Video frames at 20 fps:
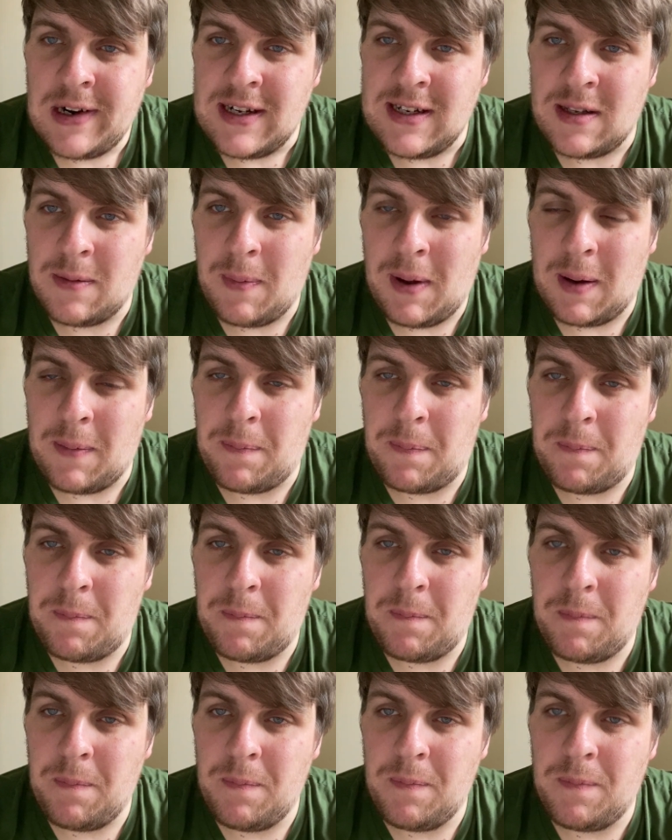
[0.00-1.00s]
is about
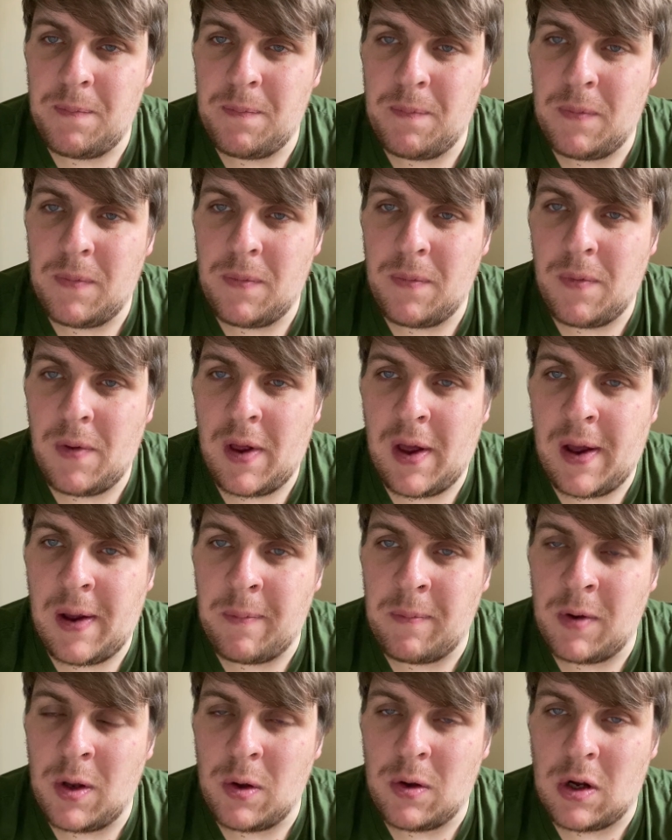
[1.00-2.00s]

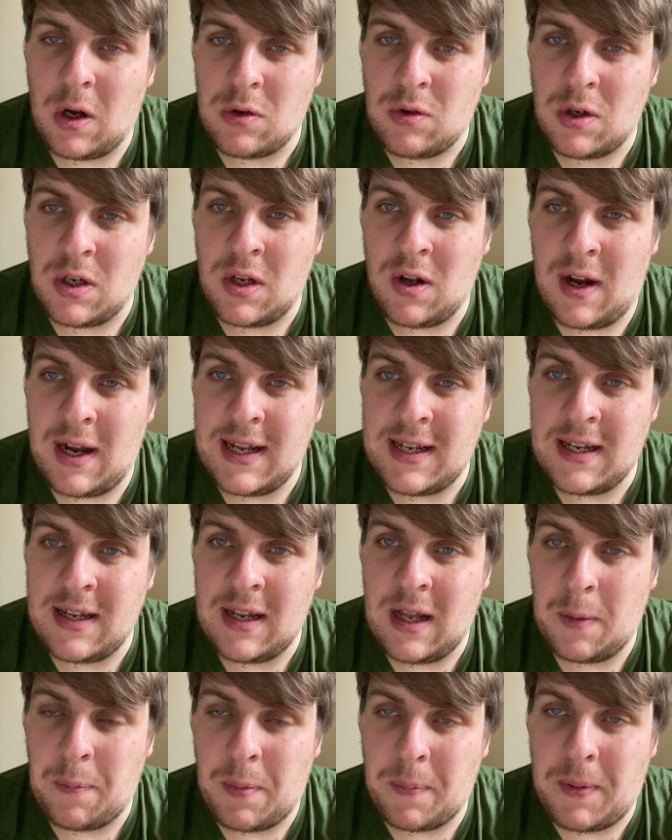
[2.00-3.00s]
Newcastle United
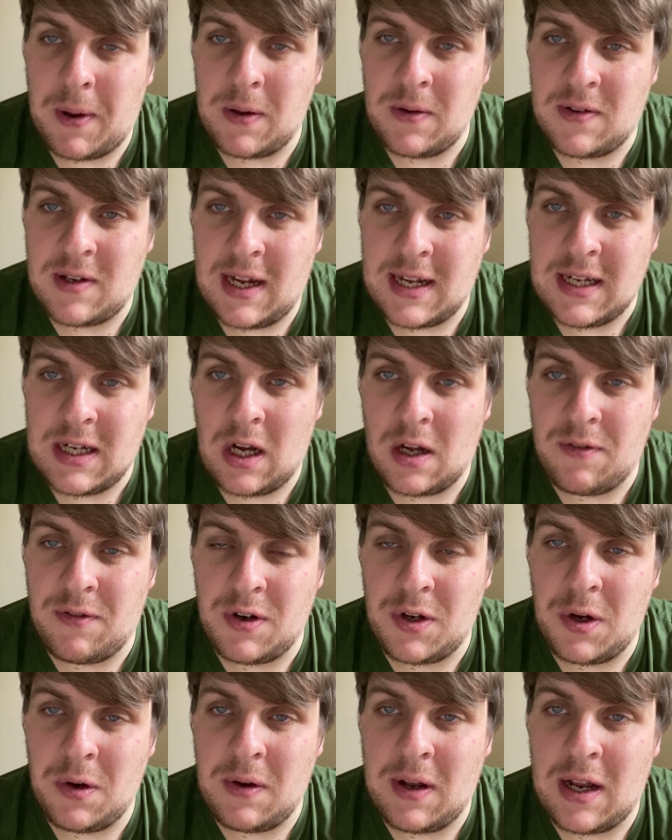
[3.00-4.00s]
and their proposed takeover
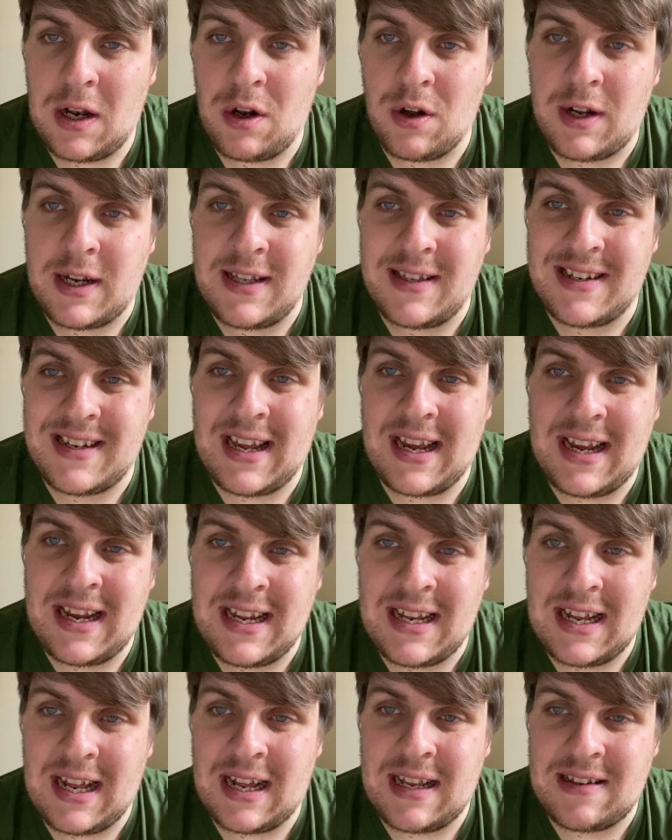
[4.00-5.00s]
and who they're looking to get
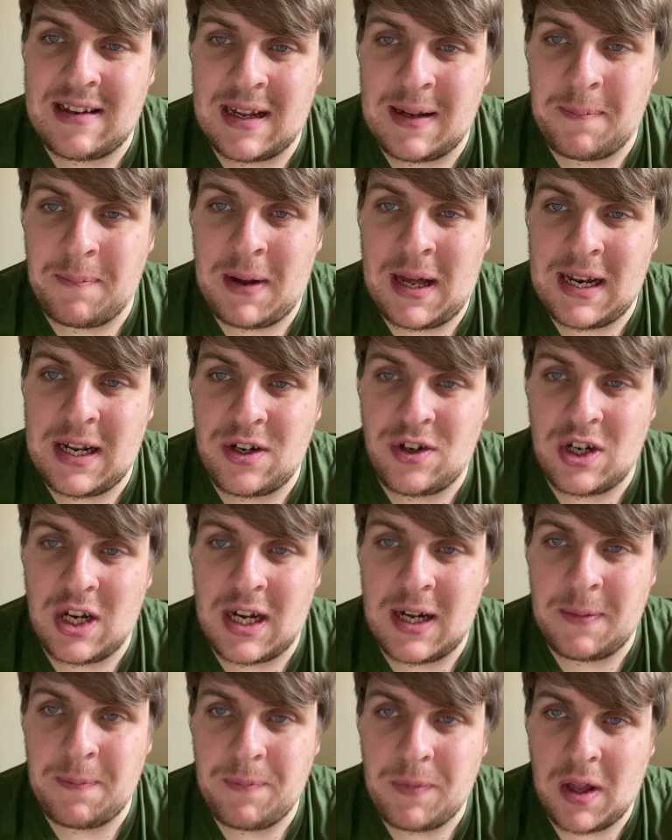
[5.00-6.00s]
in as a
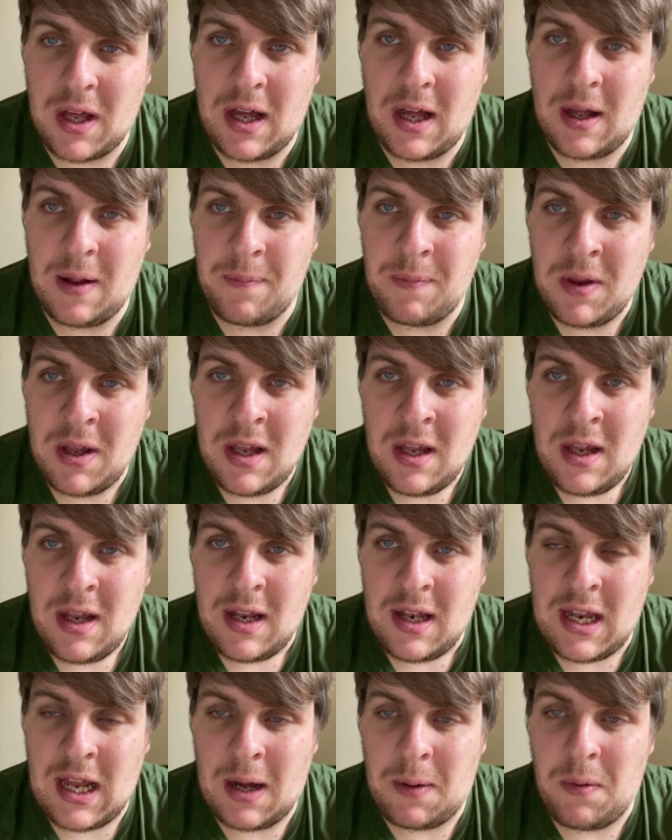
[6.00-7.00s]
manager.
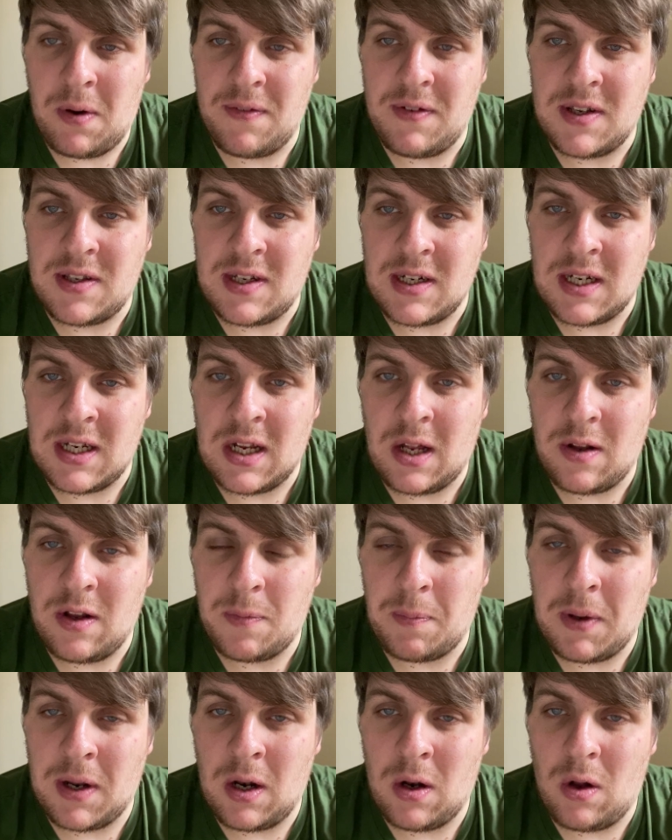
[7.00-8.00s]
Now, obviously,
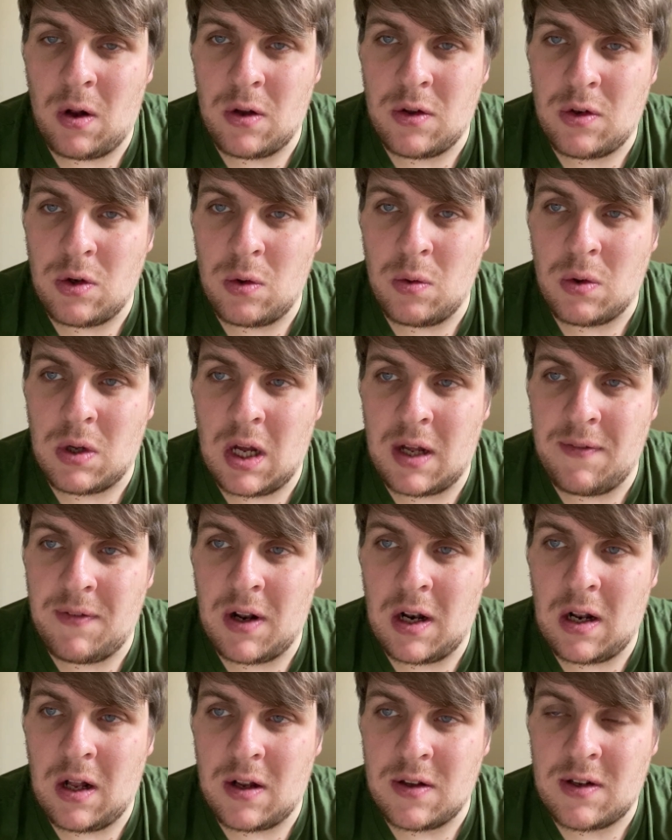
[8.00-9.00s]
there's been a lot of talk over
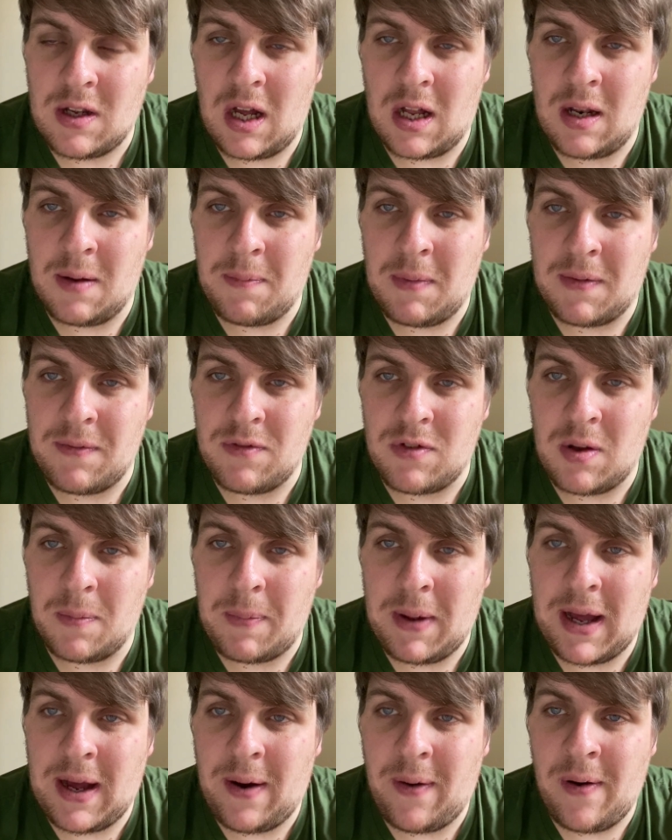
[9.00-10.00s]
the last couple of months
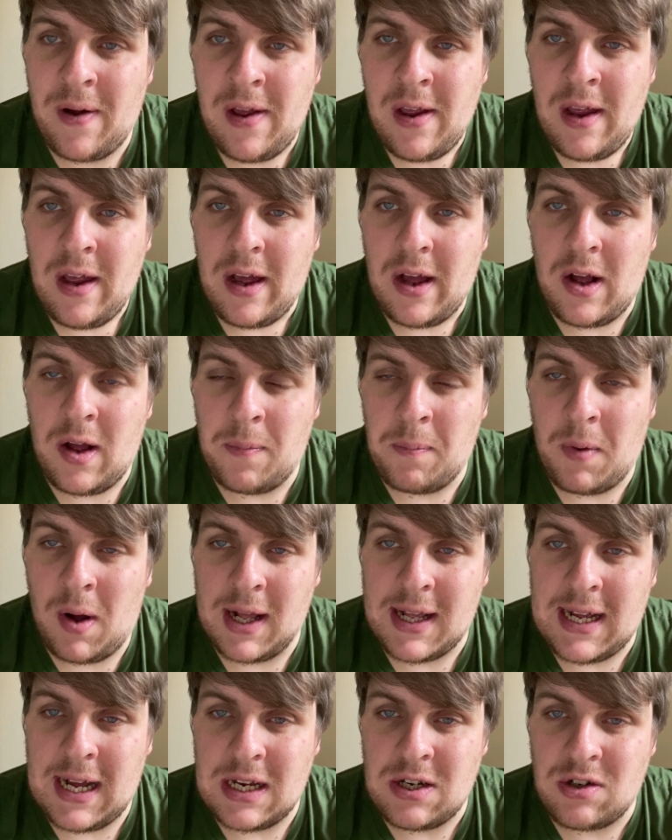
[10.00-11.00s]
about
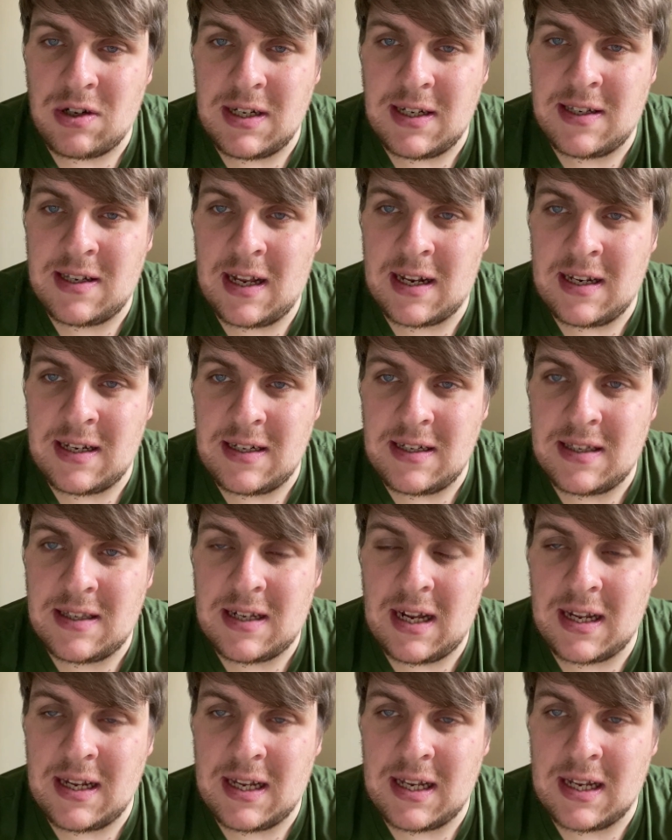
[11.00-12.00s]
Mike Ashley selling his
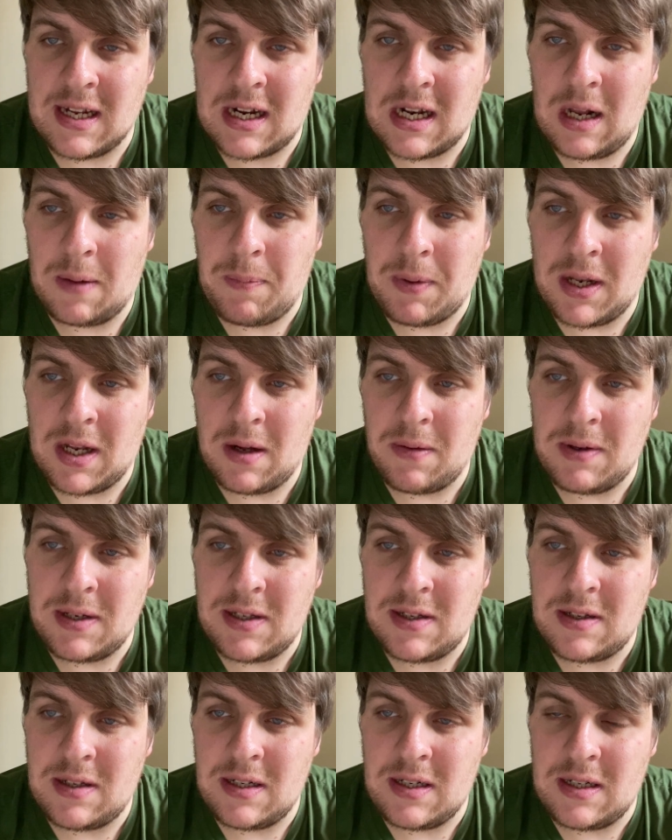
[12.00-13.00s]
stake in the club. He's
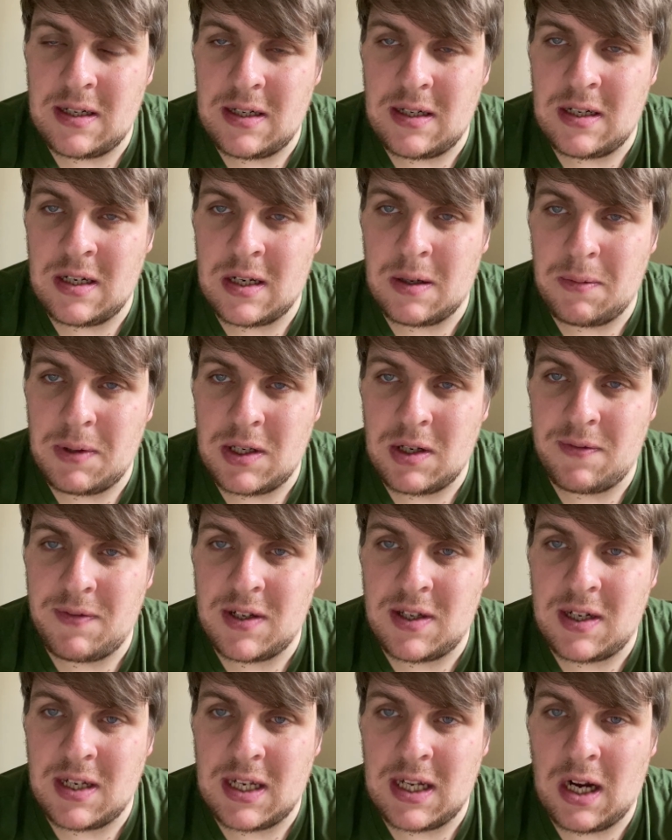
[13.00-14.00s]

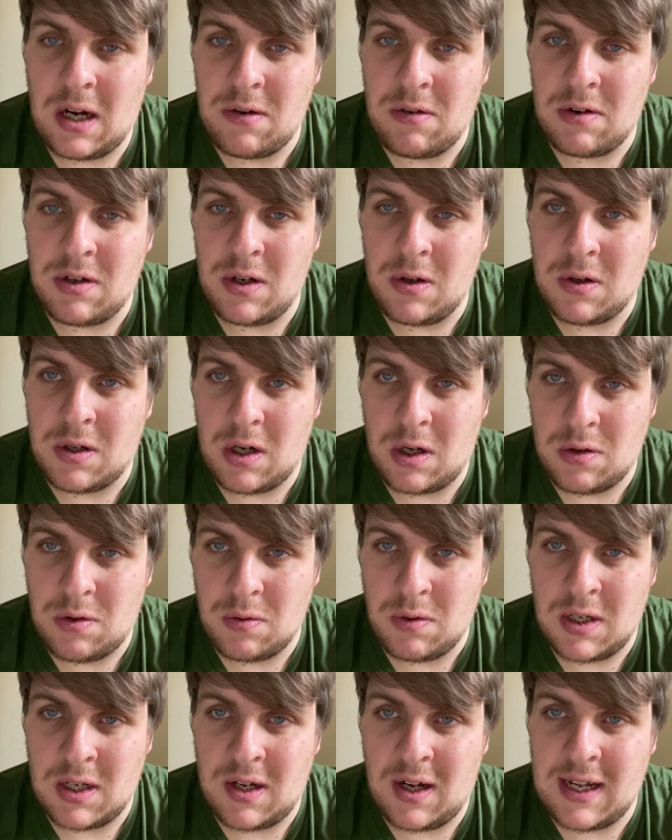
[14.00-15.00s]
obviously the owner of
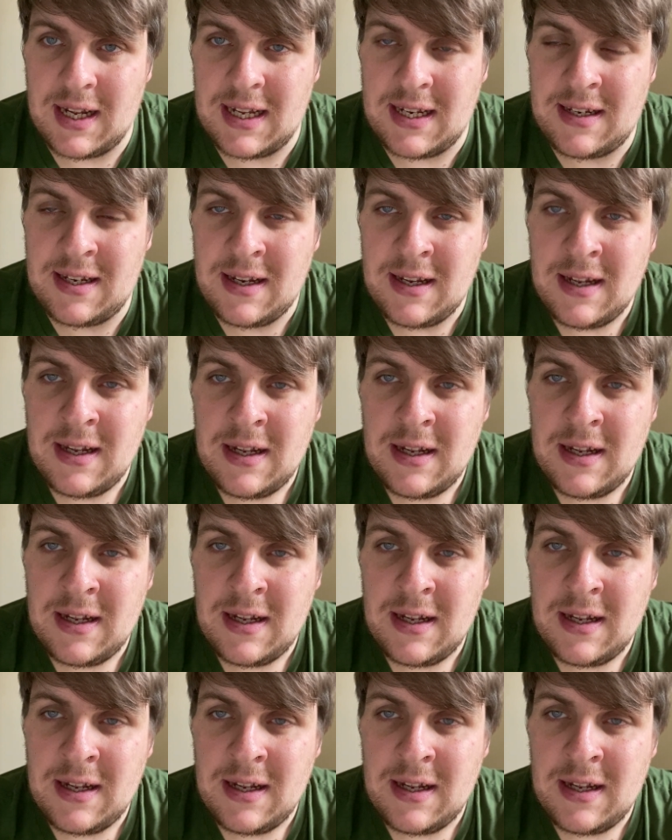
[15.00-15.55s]
Newcastle United.